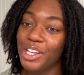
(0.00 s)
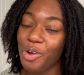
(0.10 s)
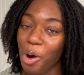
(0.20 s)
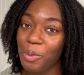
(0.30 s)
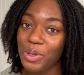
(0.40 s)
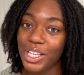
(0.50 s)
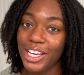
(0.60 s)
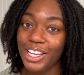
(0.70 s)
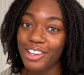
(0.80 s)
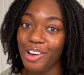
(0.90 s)
a normal
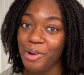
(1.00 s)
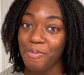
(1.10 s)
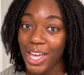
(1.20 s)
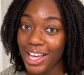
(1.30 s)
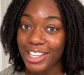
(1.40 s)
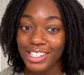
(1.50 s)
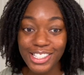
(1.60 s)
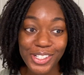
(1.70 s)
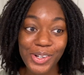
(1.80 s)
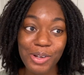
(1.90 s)
thing, you know, man, this
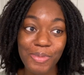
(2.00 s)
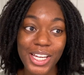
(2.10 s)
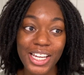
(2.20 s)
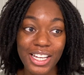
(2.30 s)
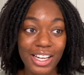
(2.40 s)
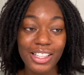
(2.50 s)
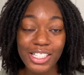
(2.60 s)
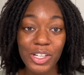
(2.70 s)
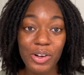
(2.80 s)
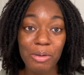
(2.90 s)
is gonna be
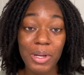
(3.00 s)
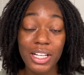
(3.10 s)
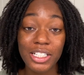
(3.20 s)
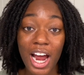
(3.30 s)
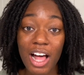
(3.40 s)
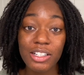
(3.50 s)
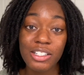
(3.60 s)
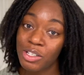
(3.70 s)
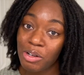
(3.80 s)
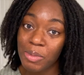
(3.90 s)
a challenge.
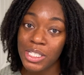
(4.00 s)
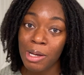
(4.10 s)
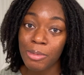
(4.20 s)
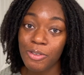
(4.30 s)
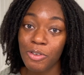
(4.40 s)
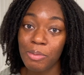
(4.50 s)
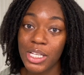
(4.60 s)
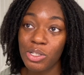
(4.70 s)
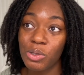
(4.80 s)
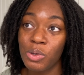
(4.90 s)
It's gonna be something for me
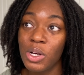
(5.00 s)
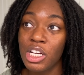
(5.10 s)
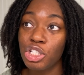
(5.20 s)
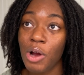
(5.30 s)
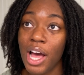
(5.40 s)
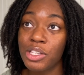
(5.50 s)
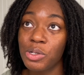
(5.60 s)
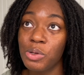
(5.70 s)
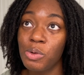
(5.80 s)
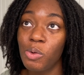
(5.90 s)
to try
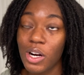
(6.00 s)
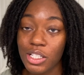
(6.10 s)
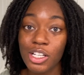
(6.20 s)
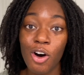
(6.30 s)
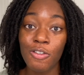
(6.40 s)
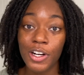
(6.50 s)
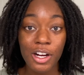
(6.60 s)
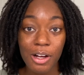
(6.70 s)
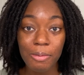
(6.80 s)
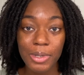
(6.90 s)
to work to
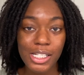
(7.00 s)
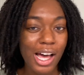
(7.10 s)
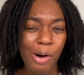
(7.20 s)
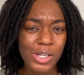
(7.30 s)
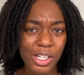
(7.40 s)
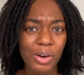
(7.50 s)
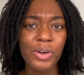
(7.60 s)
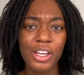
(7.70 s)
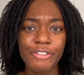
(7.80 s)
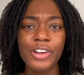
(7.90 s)
overcome, but I wasn't gonna
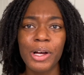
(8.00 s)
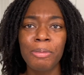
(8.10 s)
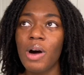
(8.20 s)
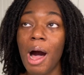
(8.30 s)
give up.